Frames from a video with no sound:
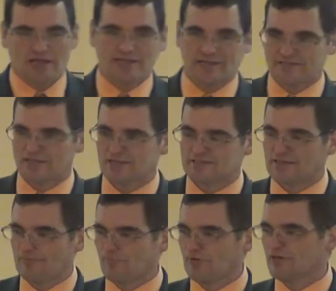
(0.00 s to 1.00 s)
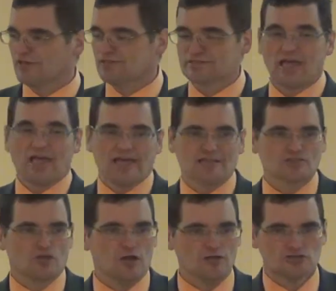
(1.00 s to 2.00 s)
Can I tell you something what it is? It's
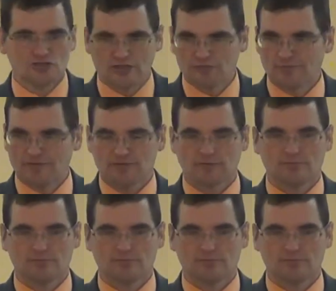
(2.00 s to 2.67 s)
called judgment.